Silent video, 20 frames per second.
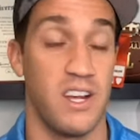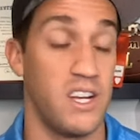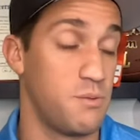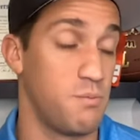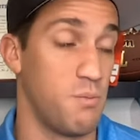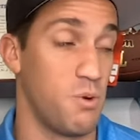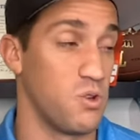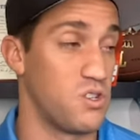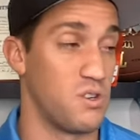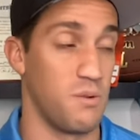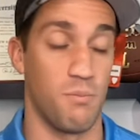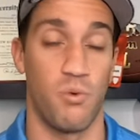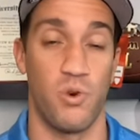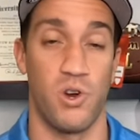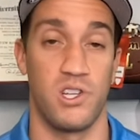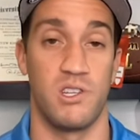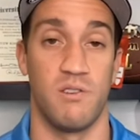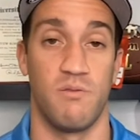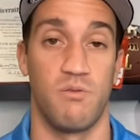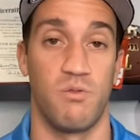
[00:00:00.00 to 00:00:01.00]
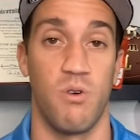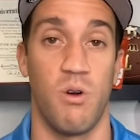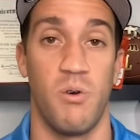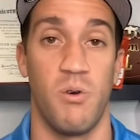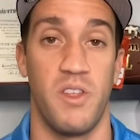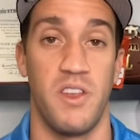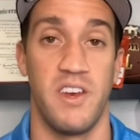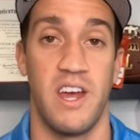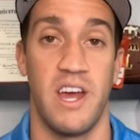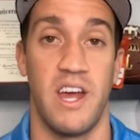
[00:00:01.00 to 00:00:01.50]
His most impressive
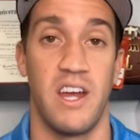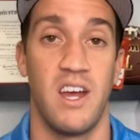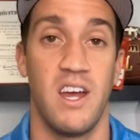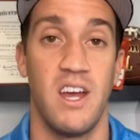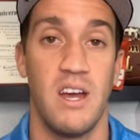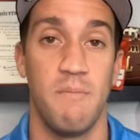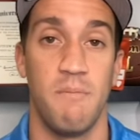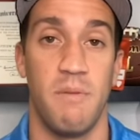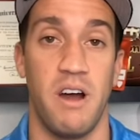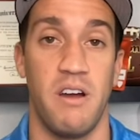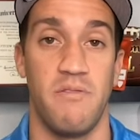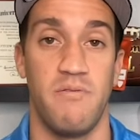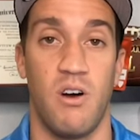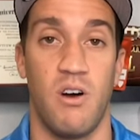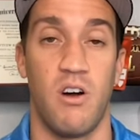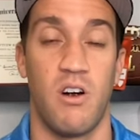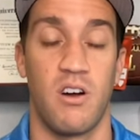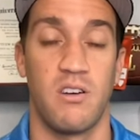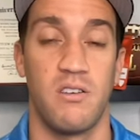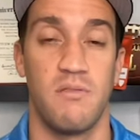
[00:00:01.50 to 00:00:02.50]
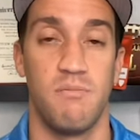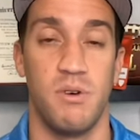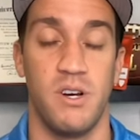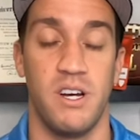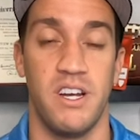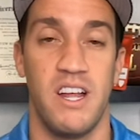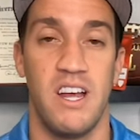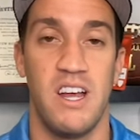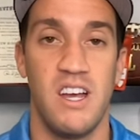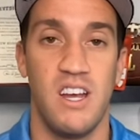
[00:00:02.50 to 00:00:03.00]
throw of the day by far.
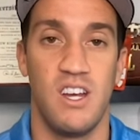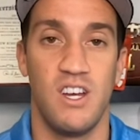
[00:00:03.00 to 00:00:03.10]
But